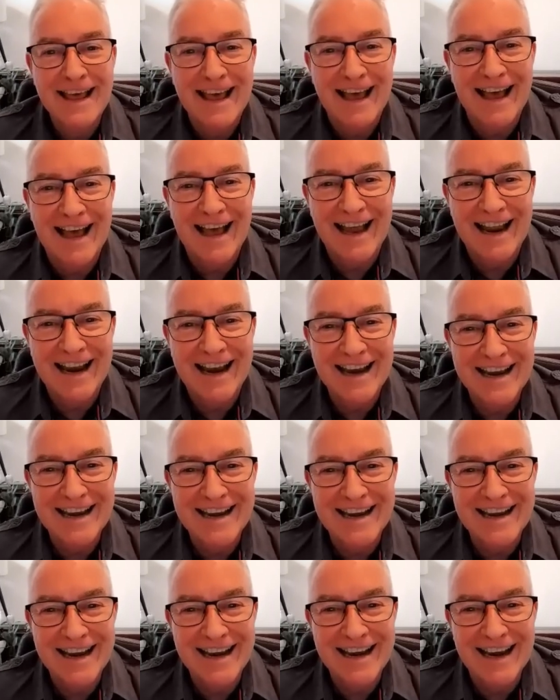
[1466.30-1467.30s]

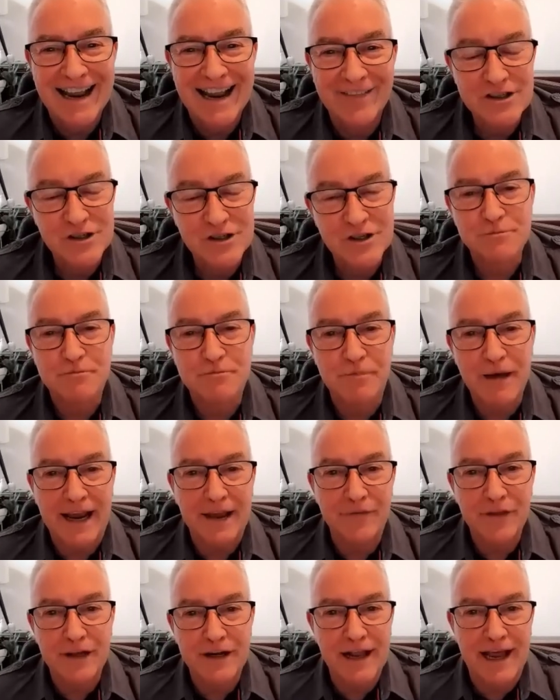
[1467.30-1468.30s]
and this is
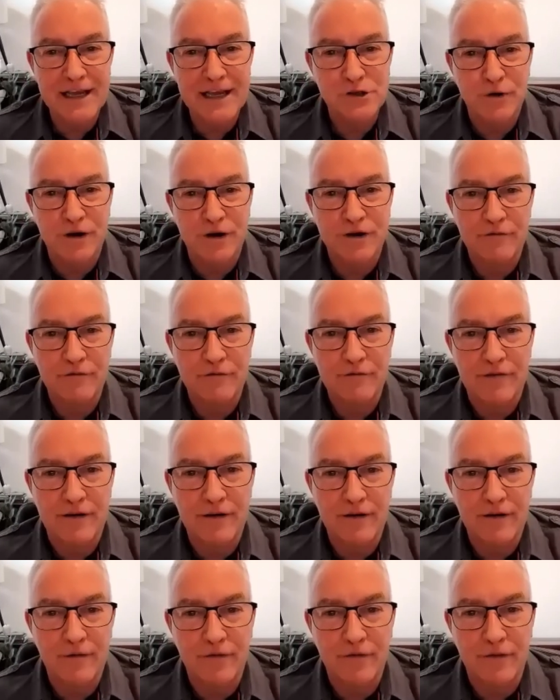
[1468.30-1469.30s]
back in the days when
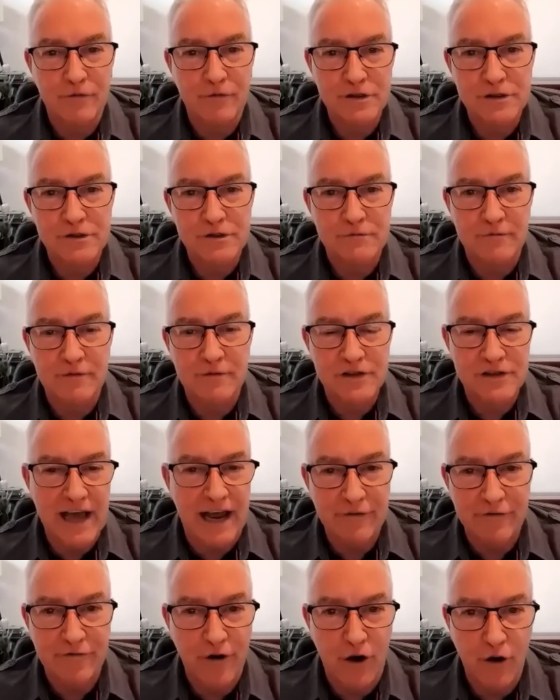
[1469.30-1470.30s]
there was
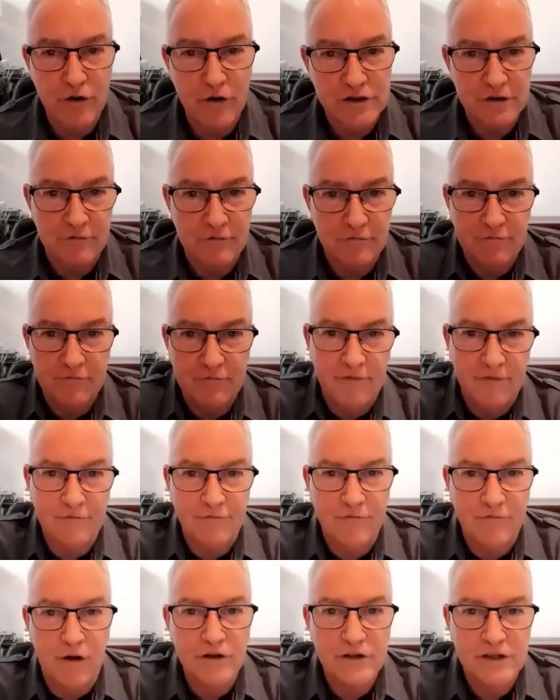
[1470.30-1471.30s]
sat phones and
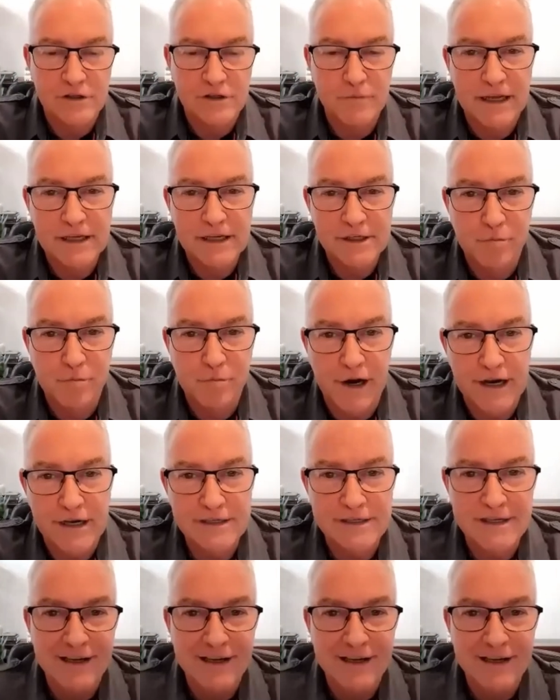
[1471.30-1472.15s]
phones as big as bricks.